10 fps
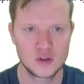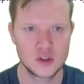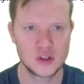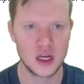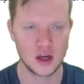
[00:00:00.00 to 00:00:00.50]

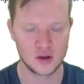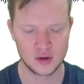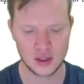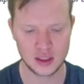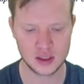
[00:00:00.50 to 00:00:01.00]
So now
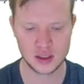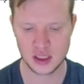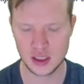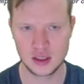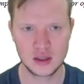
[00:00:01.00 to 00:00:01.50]
let's
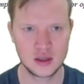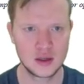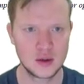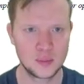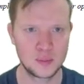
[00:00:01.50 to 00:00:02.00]
say
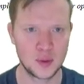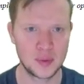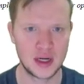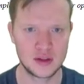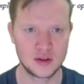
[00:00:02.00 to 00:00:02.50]

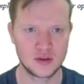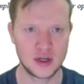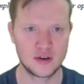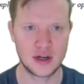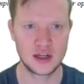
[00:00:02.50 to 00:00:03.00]
populate the
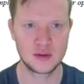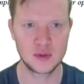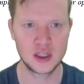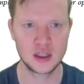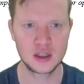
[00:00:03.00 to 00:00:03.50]
array
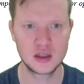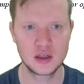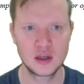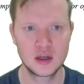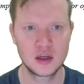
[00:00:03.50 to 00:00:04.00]
randomly
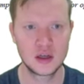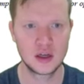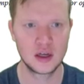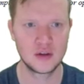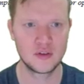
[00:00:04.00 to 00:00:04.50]

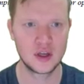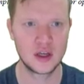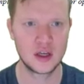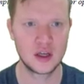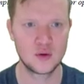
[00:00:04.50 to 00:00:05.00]
and
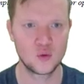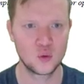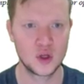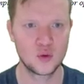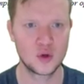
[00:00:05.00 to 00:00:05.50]
then
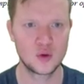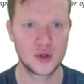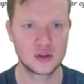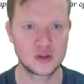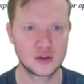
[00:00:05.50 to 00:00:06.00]
we will
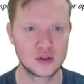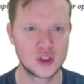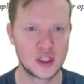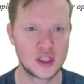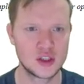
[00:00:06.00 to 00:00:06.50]
want to
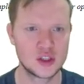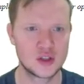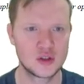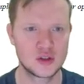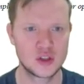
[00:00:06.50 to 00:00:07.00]
change
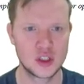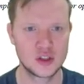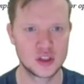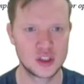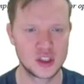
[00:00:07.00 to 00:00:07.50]
change
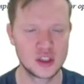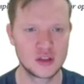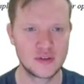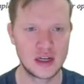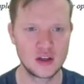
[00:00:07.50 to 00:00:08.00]
a single
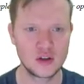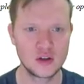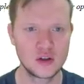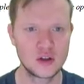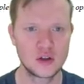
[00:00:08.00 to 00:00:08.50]
value
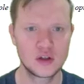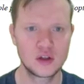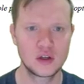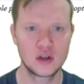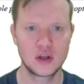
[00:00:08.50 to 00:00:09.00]

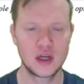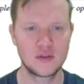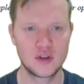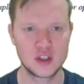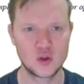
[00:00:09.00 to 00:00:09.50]
Okay,
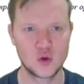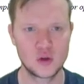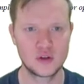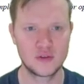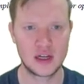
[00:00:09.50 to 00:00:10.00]
and there's
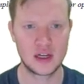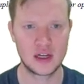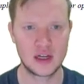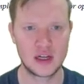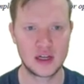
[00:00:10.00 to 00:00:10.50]
all the values,
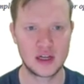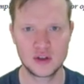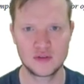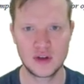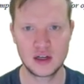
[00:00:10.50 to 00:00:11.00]
the
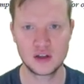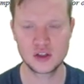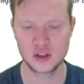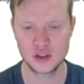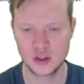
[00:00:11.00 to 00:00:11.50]
current values.